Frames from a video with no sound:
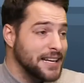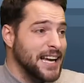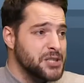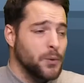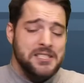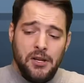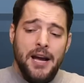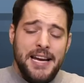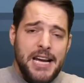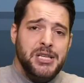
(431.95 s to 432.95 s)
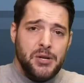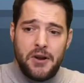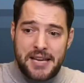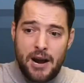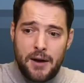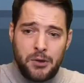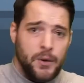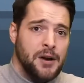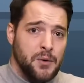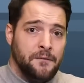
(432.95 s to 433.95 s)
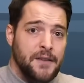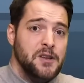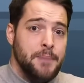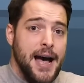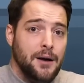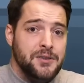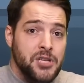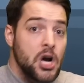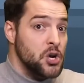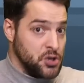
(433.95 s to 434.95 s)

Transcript: Guess what's a lot easier than carrying 350 pounds?